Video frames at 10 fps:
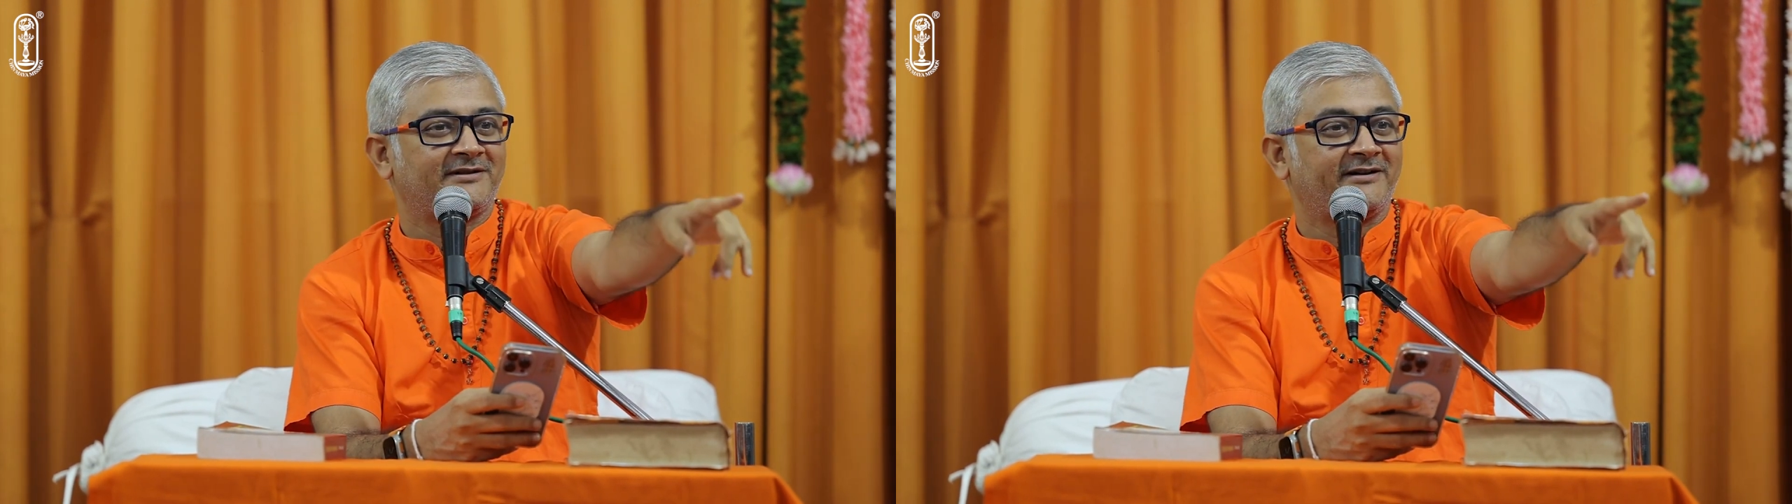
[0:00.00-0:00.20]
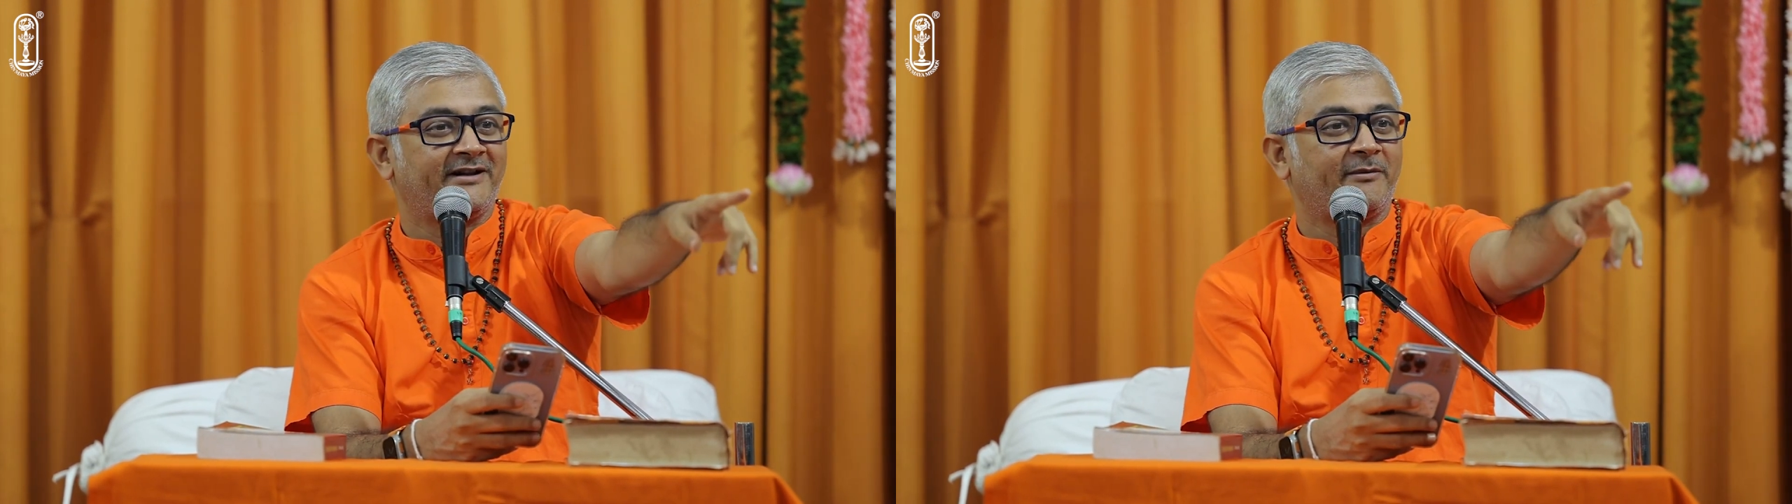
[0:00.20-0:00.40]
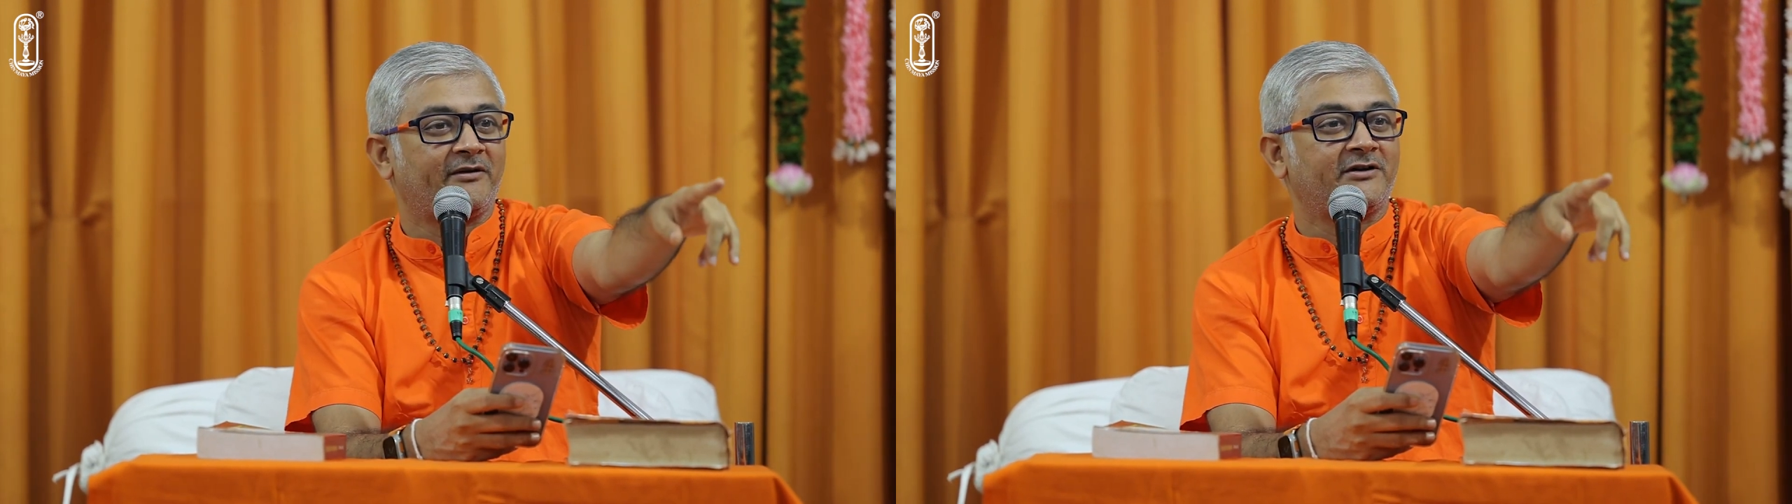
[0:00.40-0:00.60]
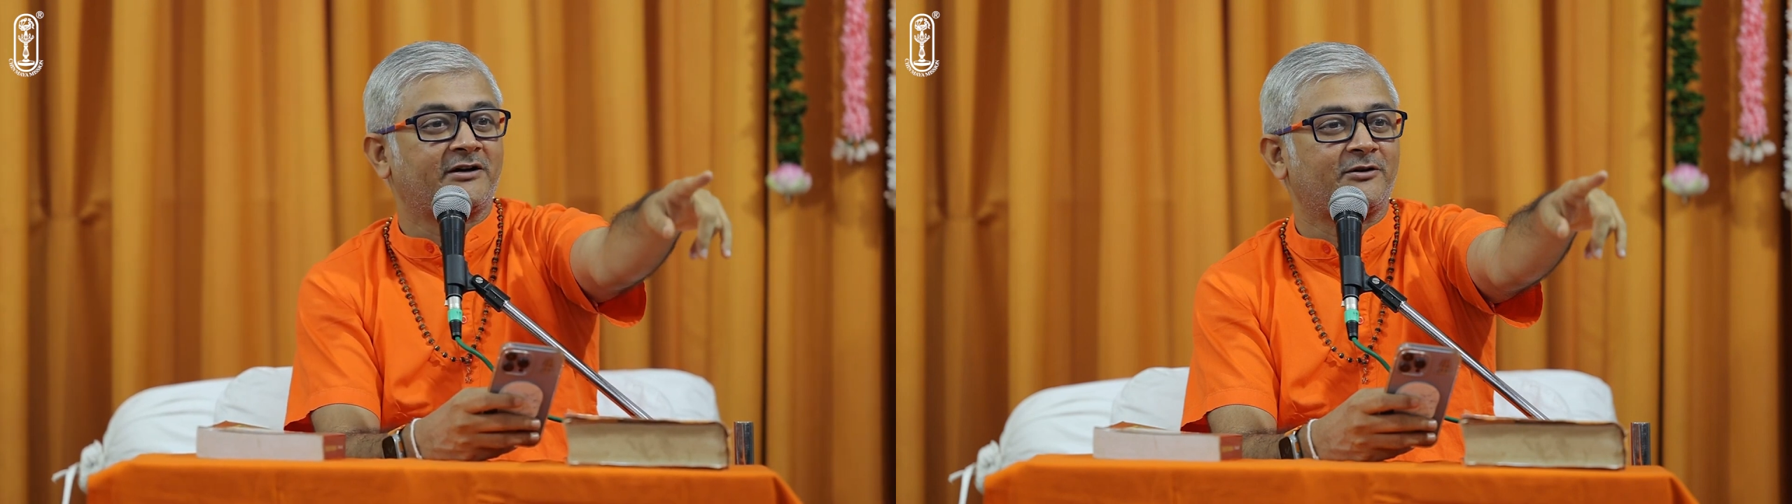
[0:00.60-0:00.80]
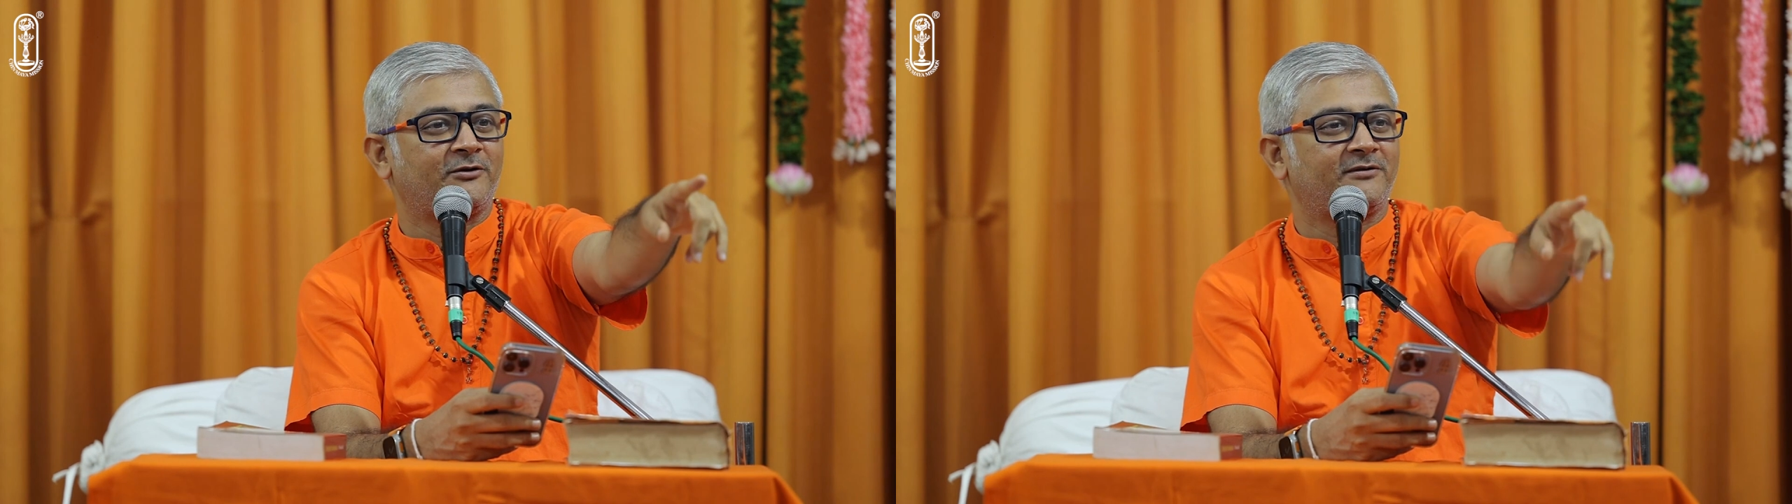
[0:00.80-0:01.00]
Name of the
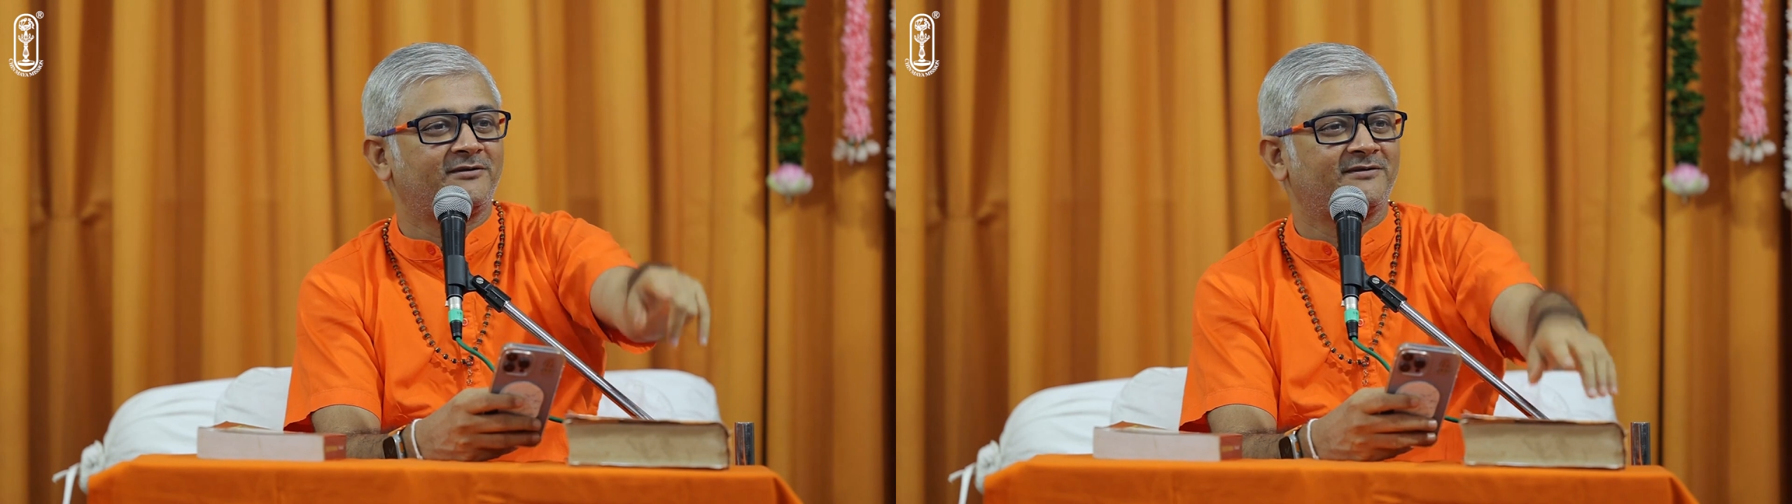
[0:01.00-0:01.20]
crow.